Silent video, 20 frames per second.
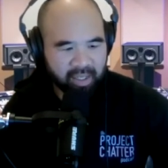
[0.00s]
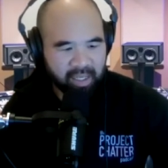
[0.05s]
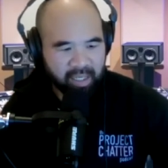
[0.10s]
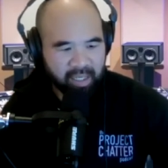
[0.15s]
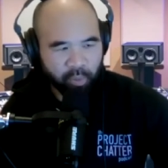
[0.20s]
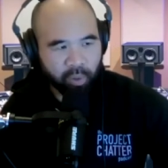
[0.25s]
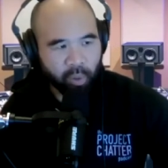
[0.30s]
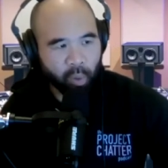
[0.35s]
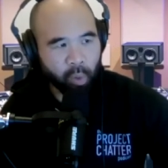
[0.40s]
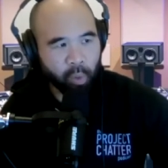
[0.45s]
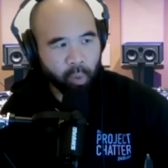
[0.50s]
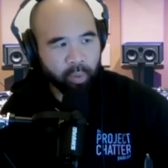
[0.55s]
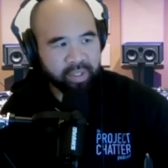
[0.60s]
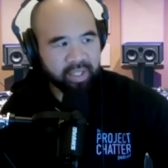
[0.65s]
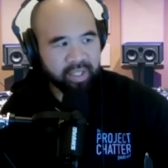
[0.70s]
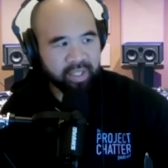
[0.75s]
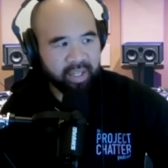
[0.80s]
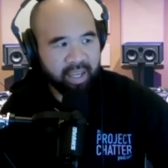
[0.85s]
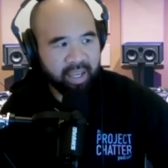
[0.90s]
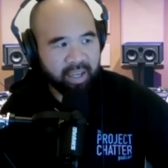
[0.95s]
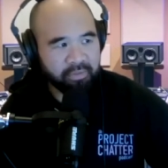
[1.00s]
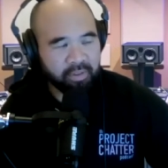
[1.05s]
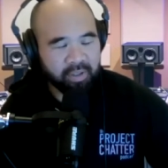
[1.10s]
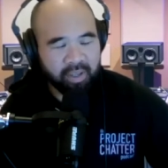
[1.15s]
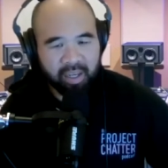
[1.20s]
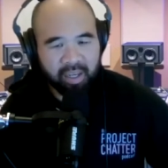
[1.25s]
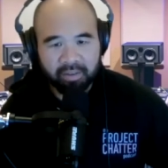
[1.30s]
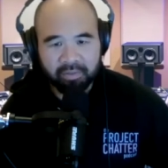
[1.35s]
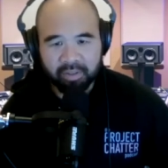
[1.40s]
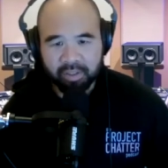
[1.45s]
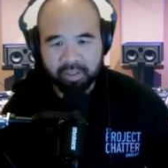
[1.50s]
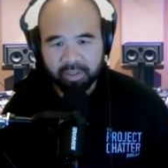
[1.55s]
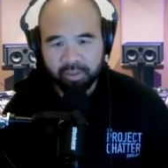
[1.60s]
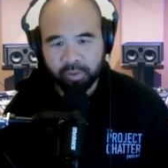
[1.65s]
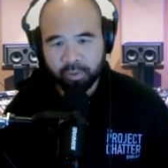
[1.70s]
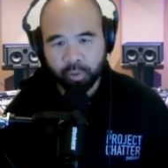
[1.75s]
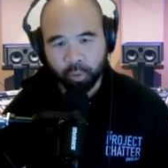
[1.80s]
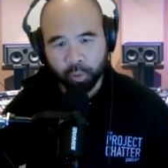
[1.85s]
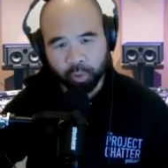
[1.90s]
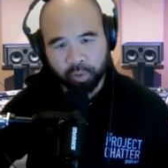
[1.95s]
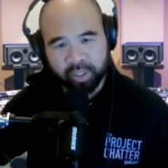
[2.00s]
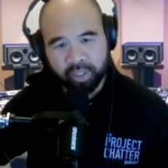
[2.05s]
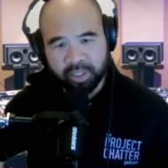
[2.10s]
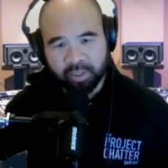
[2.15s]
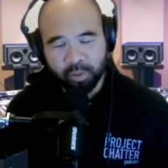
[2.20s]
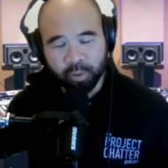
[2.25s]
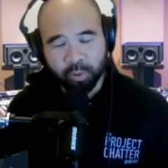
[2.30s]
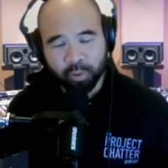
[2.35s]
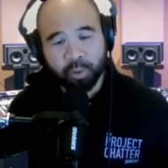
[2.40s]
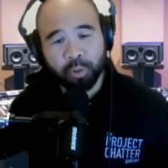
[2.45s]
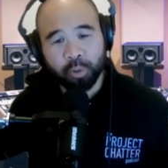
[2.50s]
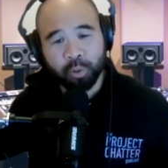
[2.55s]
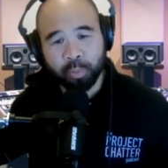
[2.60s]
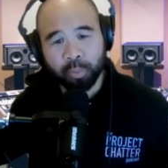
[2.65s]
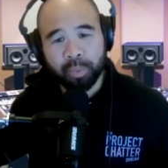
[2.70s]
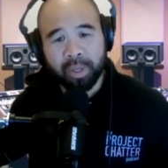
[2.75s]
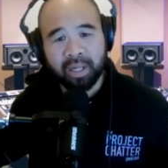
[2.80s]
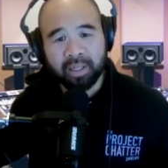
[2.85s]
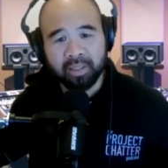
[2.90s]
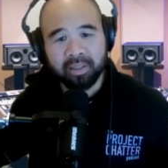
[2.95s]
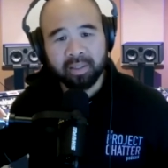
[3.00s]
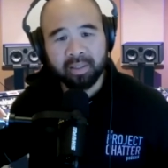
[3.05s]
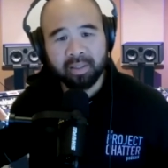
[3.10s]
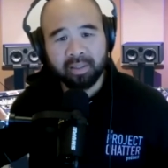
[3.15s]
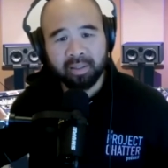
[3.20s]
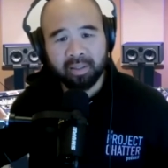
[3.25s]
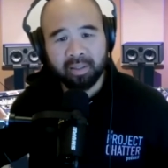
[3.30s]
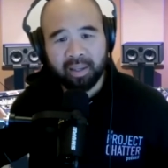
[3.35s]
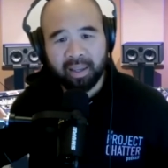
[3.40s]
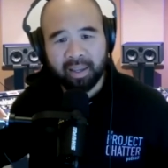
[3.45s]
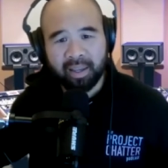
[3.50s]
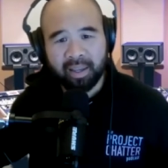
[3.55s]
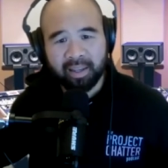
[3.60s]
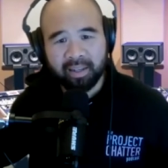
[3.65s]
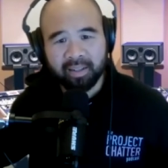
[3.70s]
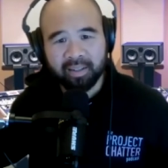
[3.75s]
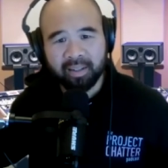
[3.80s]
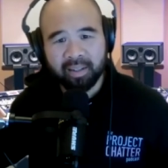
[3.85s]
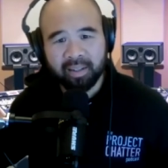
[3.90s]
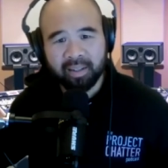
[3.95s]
we're always going to have this toolkit or tool belt, and